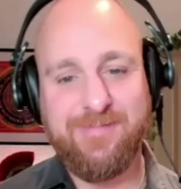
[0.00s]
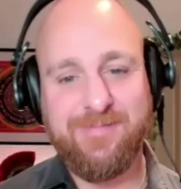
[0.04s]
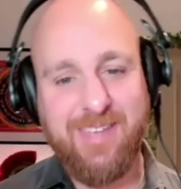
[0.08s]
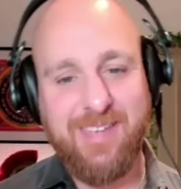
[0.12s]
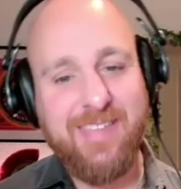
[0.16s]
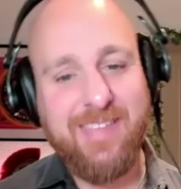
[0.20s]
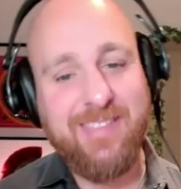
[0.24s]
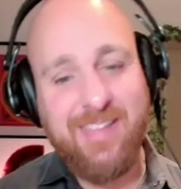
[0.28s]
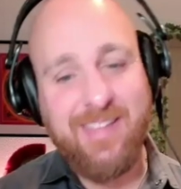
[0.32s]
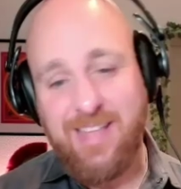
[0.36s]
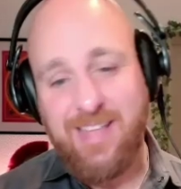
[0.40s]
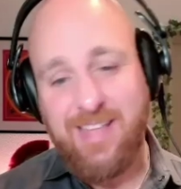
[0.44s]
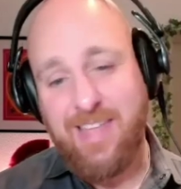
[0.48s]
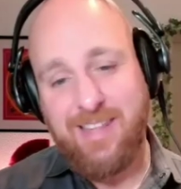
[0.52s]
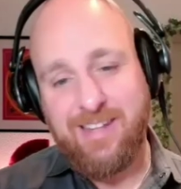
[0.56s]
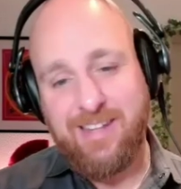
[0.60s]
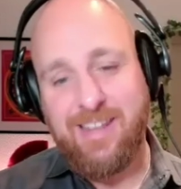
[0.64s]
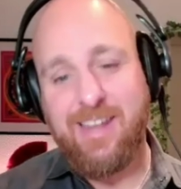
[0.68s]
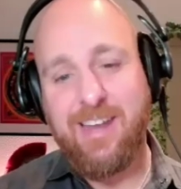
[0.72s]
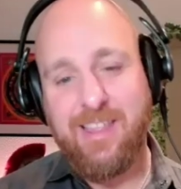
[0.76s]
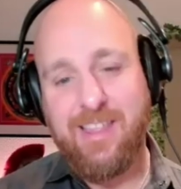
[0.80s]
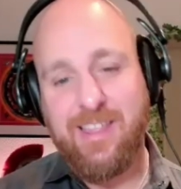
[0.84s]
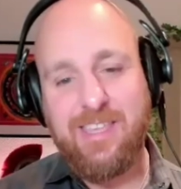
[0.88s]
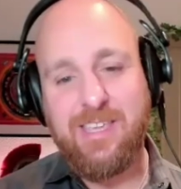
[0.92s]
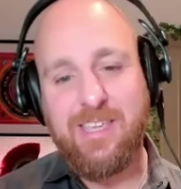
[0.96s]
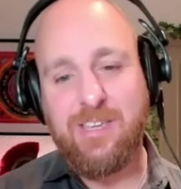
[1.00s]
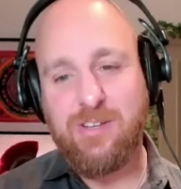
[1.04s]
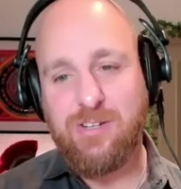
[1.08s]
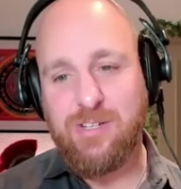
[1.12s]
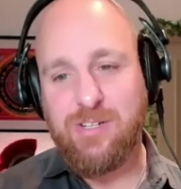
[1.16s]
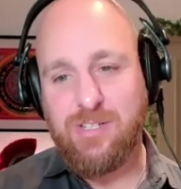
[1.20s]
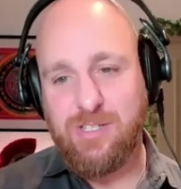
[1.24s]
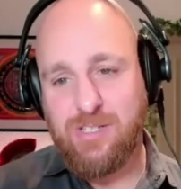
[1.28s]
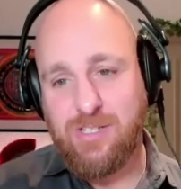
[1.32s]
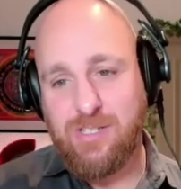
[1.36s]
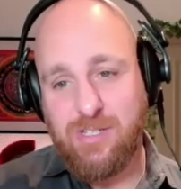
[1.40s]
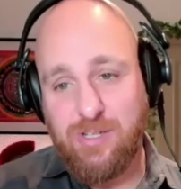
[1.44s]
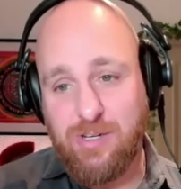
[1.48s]
And I think you
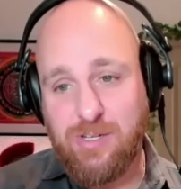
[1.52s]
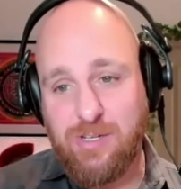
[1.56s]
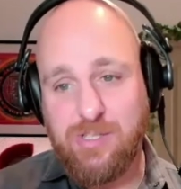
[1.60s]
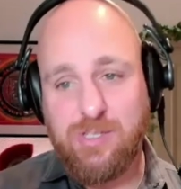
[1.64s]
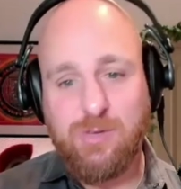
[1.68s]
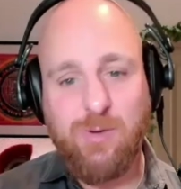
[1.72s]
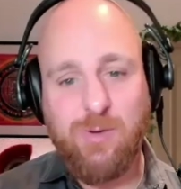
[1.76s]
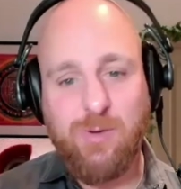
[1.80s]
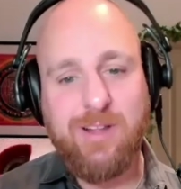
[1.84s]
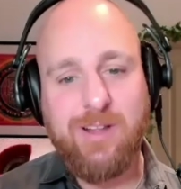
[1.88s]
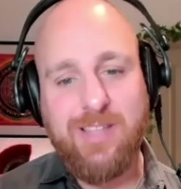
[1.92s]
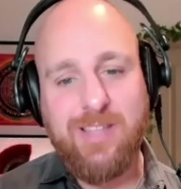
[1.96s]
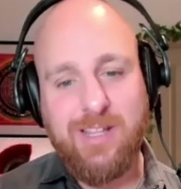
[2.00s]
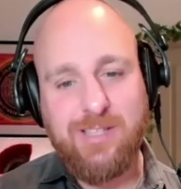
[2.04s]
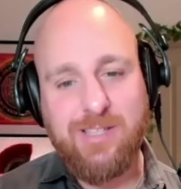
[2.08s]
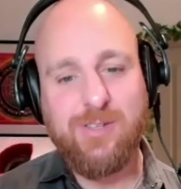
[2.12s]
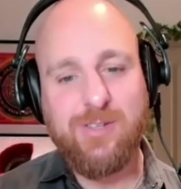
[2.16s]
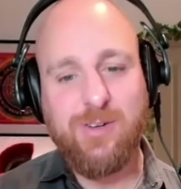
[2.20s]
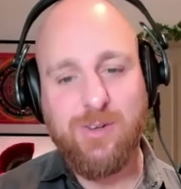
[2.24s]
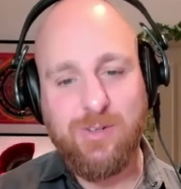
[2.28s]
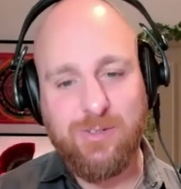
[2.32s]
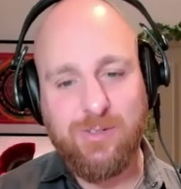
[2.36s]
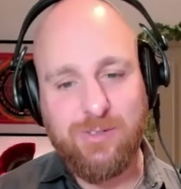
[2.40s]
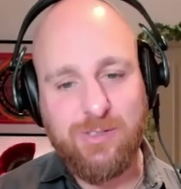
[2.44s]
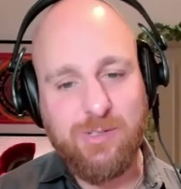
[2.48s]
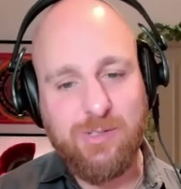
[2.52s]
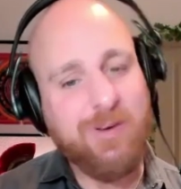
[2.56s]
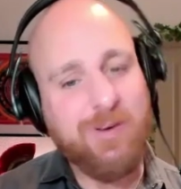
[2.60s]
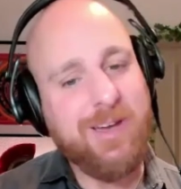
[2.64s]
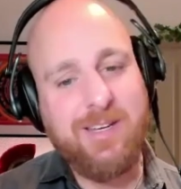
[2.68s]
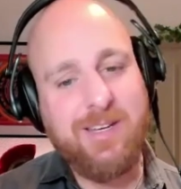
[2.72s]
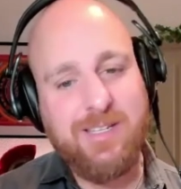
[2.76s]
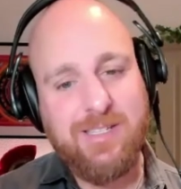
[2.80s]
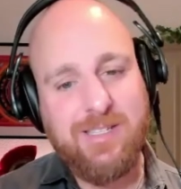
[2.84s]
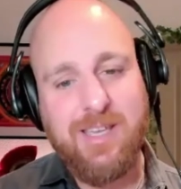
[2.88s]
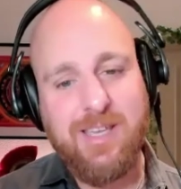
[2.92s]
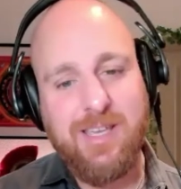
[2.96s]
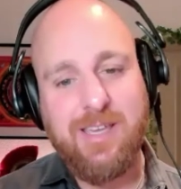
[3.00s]
just squared that circle in a way
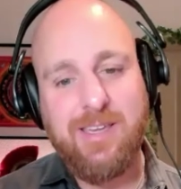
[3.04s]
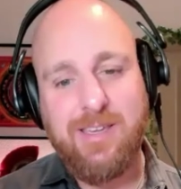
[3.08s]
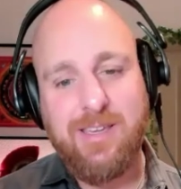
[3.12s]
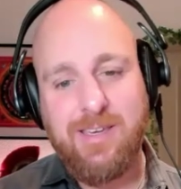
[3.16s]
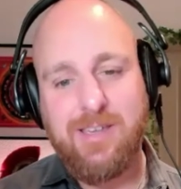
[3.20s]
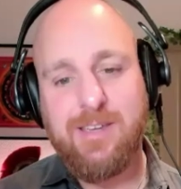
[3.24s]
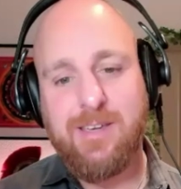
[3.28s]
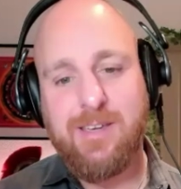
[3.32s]
to say,